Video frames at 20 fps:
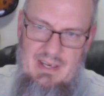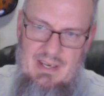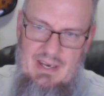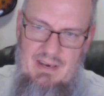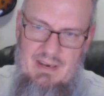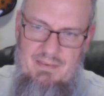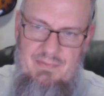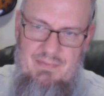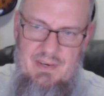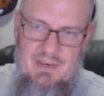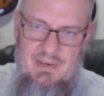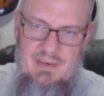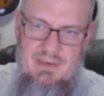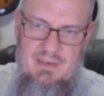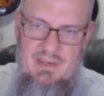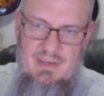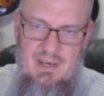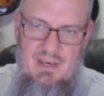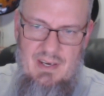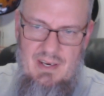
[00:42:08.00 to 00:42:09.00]
figured,
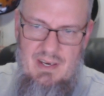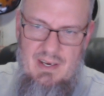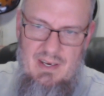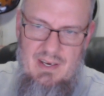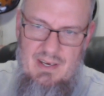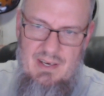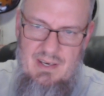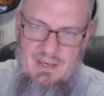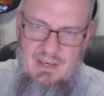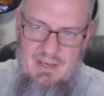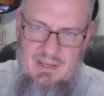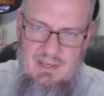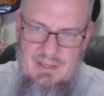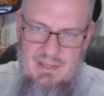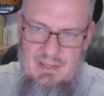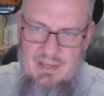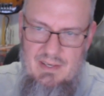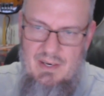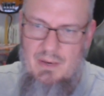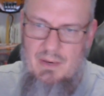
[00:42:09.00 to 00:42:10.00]

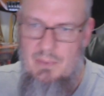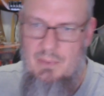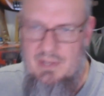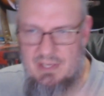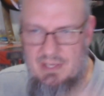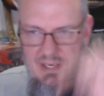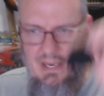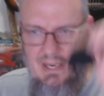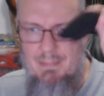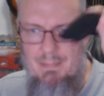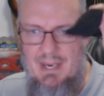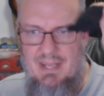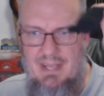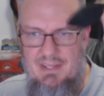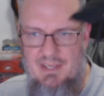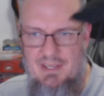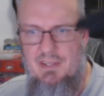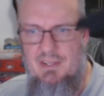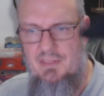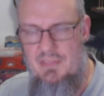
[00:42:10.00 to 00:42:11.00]
where did I buy the
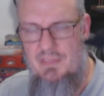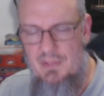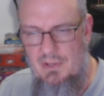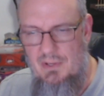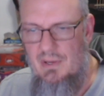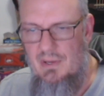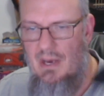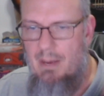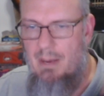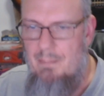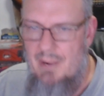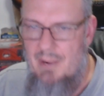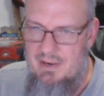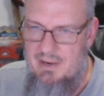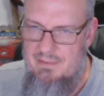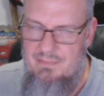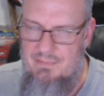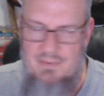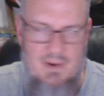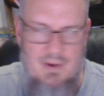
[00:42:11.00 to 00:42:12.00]
Cthulhu? I bought
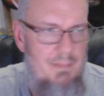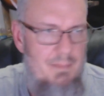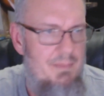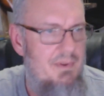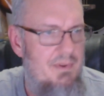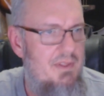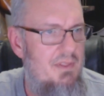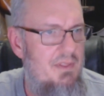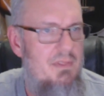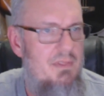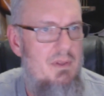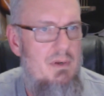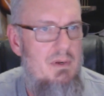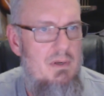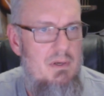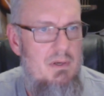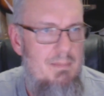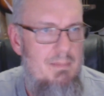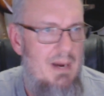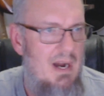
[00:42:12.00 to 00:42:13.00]
it from
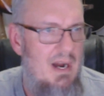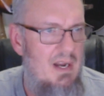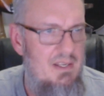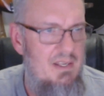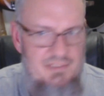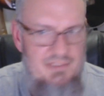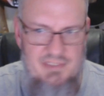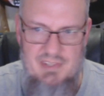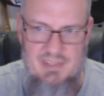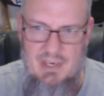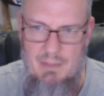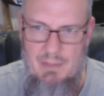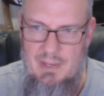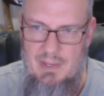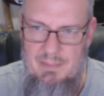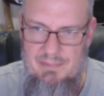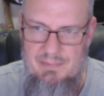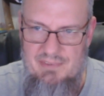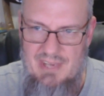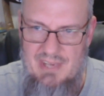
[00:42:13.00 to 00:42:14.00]
Cthulhu Mods, their
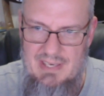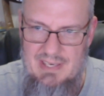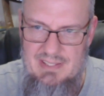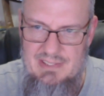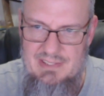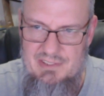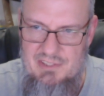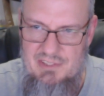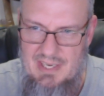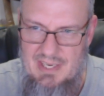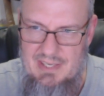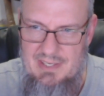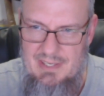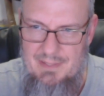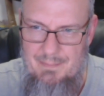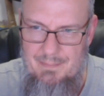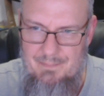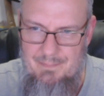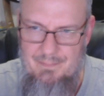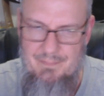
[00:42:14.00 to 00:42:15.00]
website in China.
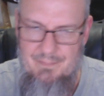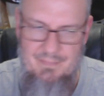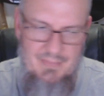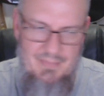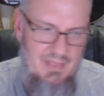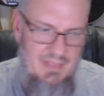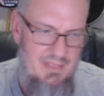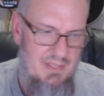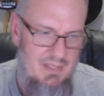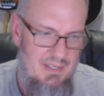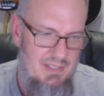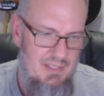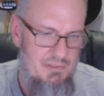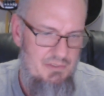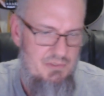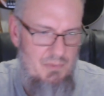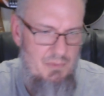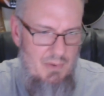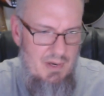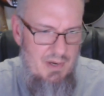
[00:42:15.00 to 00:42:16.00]
The little
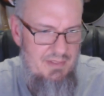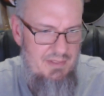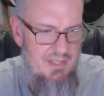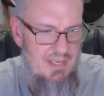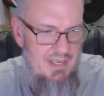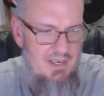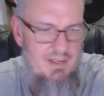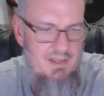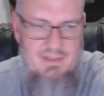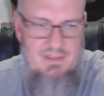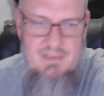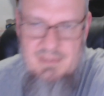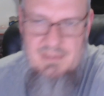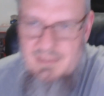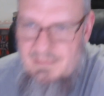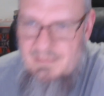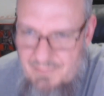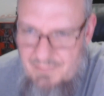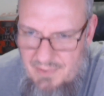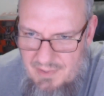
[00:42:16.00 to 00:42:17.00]
squonk thing
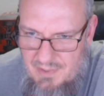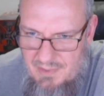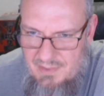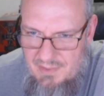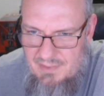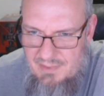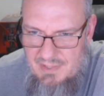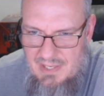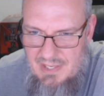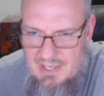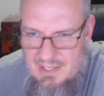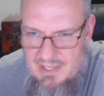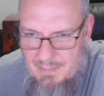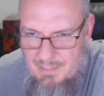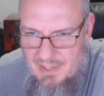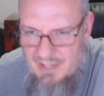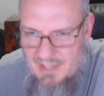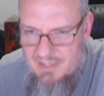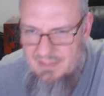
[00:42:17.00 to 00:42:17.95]
for any mod,